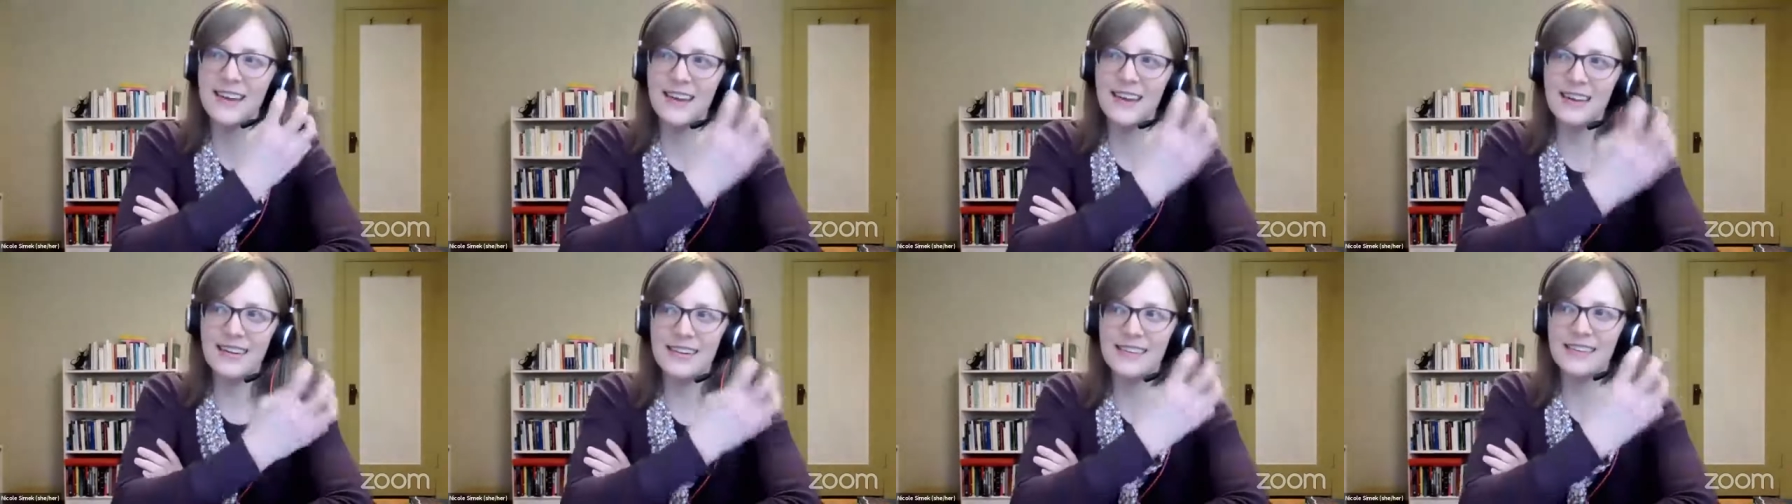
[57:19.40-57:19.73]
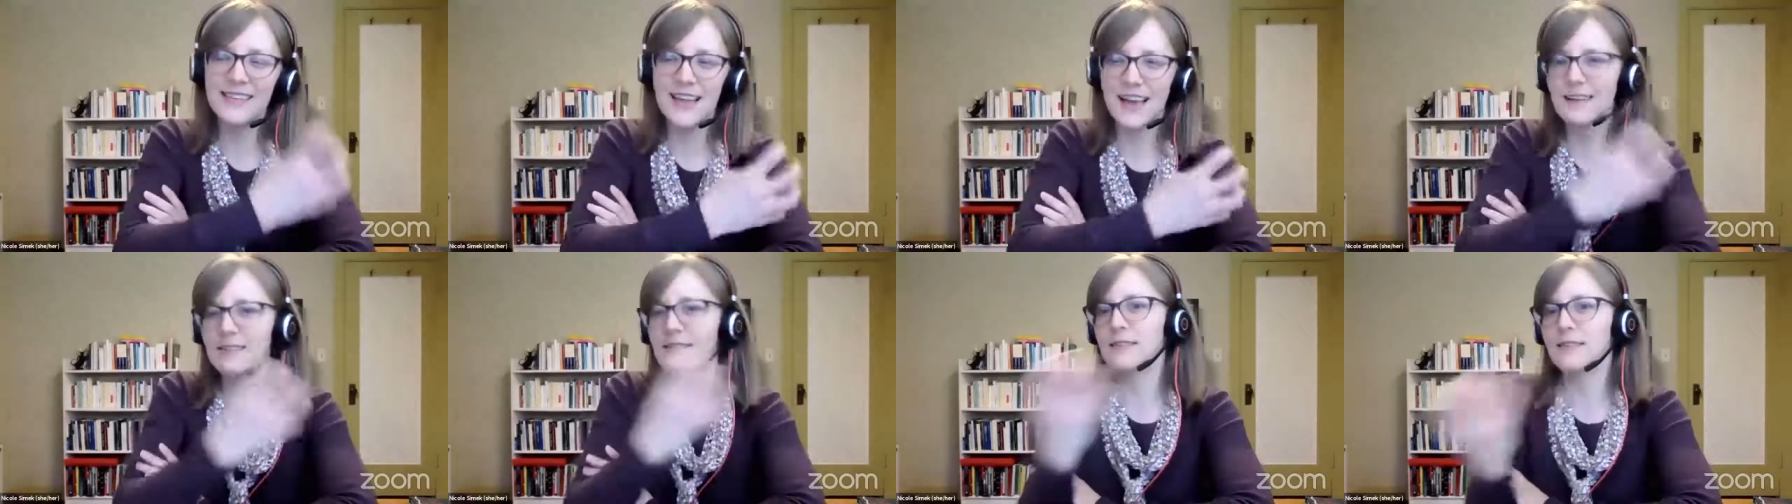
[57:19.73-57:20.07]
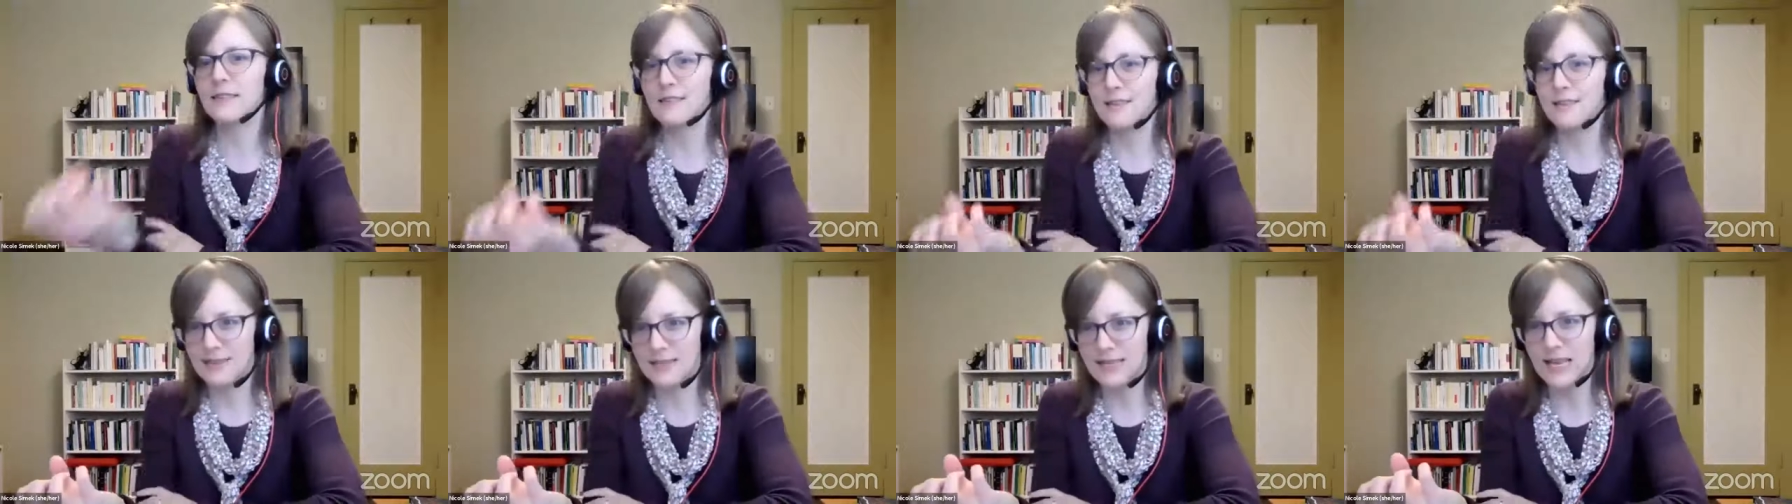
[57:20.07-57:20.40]
not
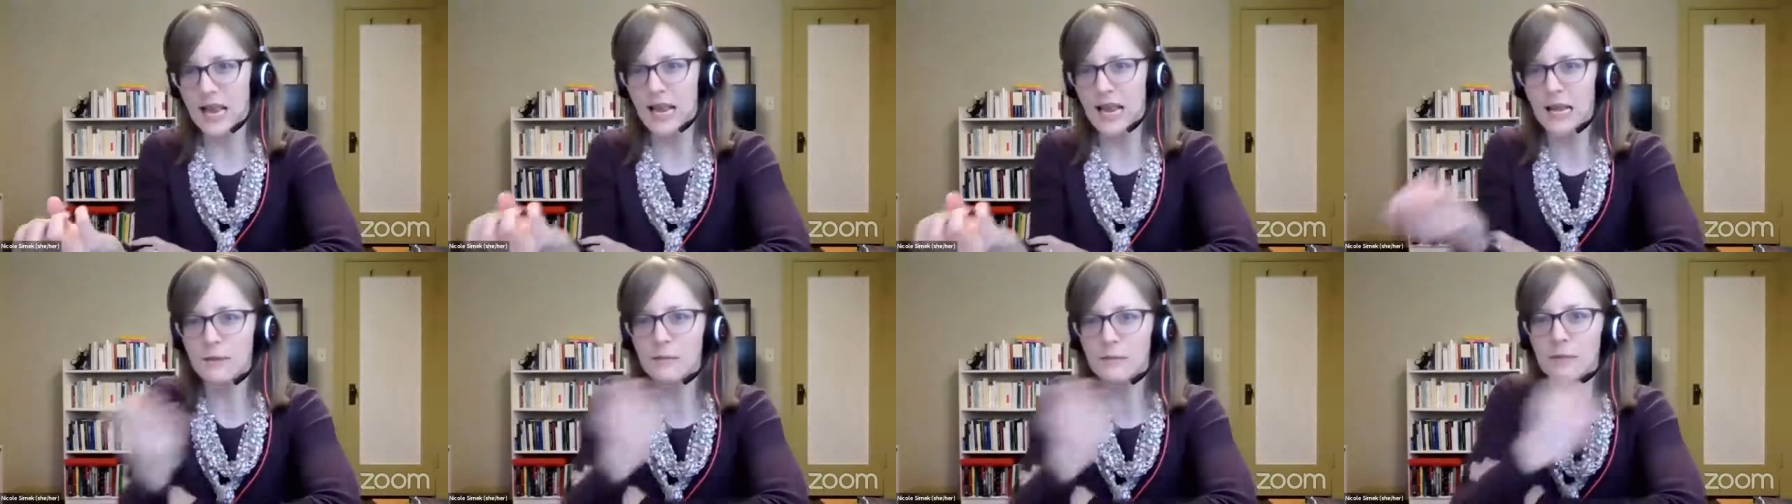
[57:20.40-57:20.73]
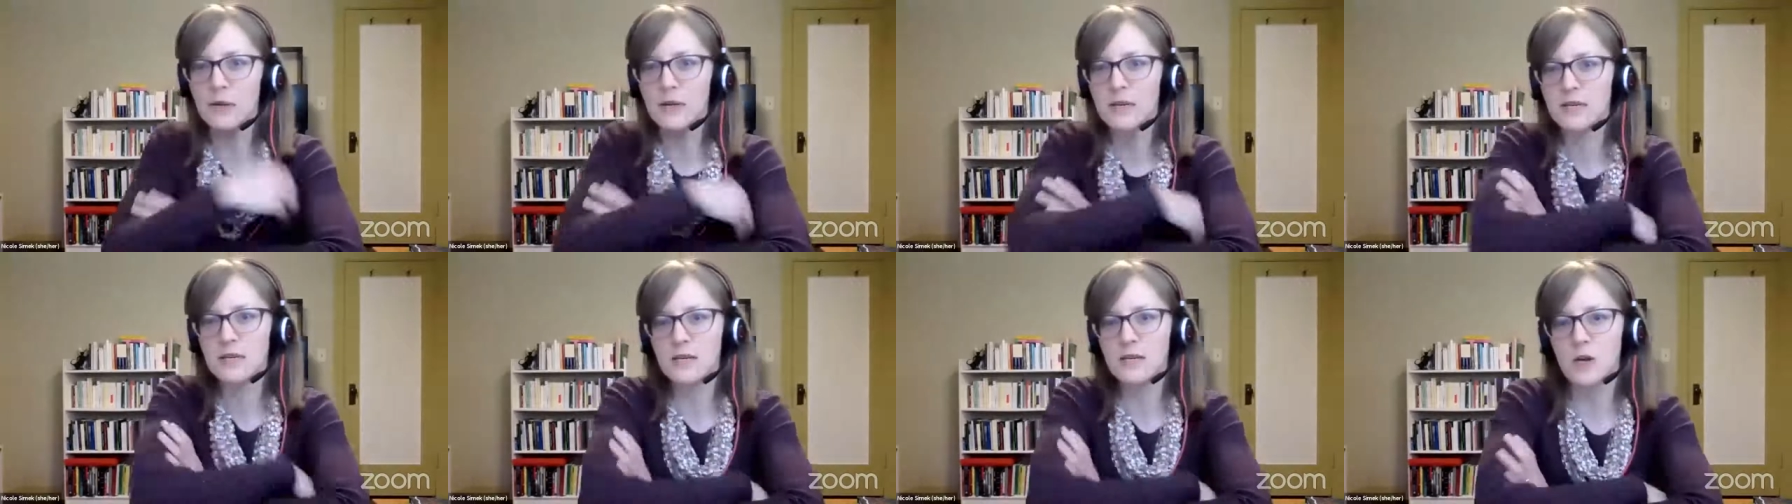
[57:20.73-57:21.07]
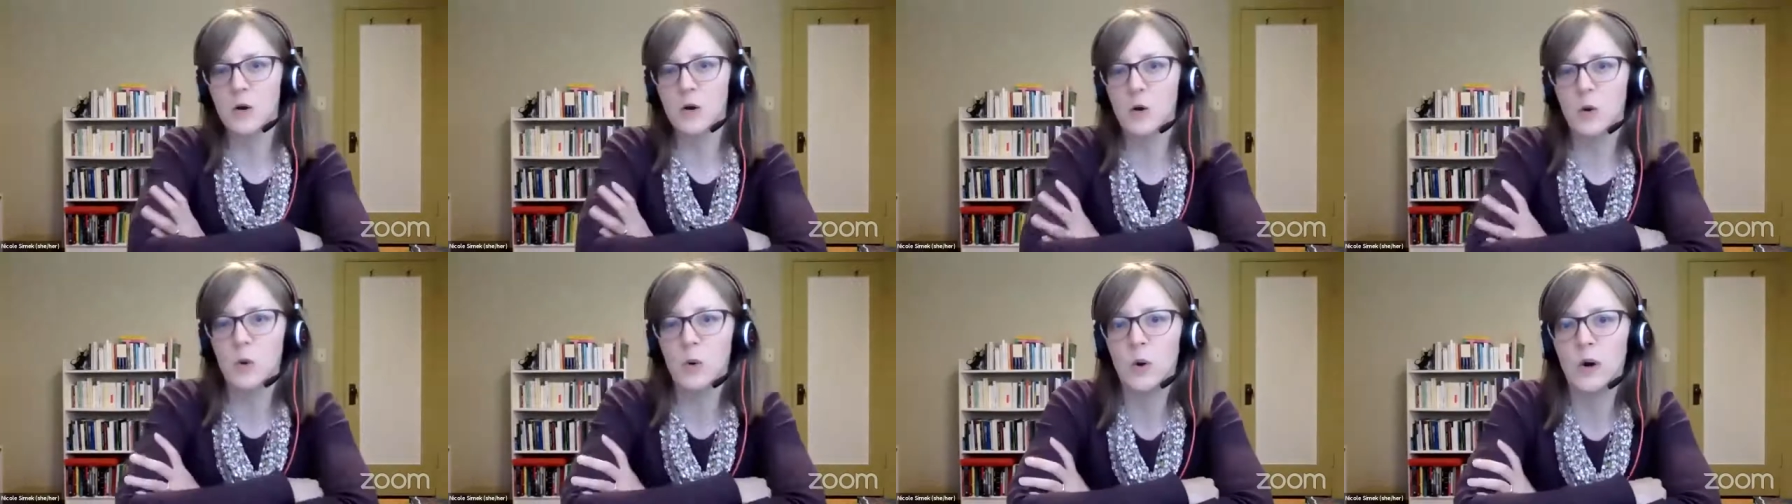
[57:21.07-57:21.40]
exactly the same.
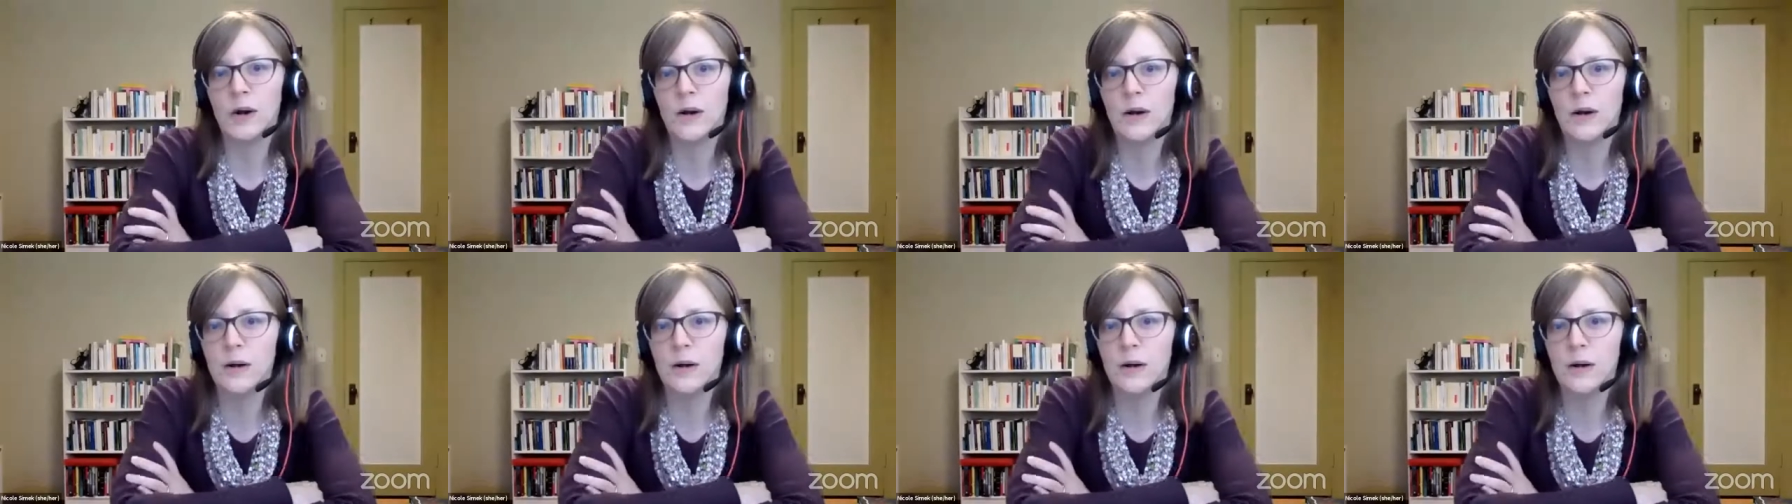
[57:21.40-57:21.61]
So